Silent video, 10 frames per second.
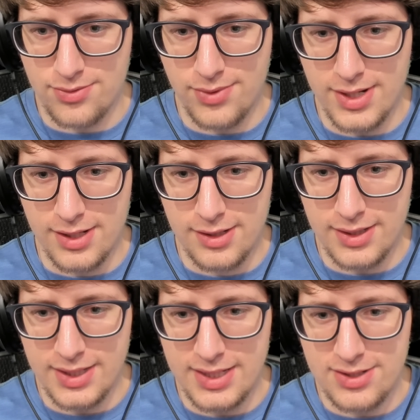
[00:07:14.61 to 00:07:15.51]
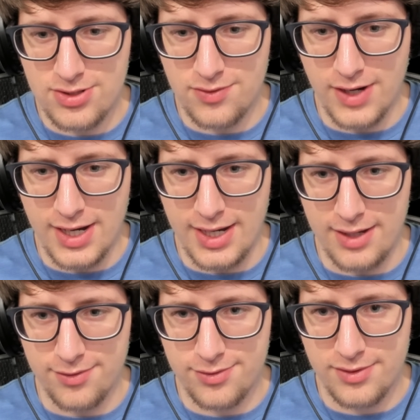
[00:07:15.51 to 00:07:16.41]
Will he survive?
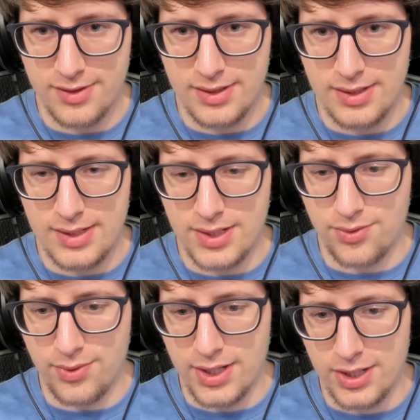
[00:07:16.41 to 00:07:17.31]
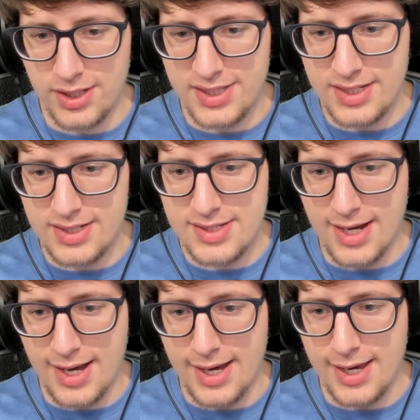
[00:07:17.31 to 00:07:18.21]
Will he
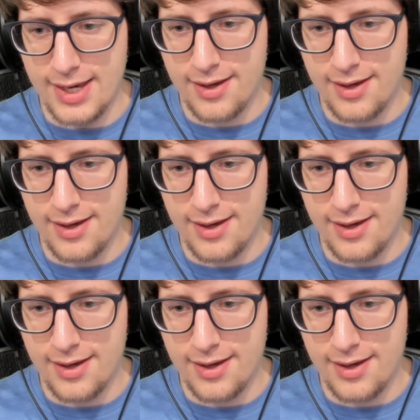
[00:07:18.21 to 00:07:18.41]
die?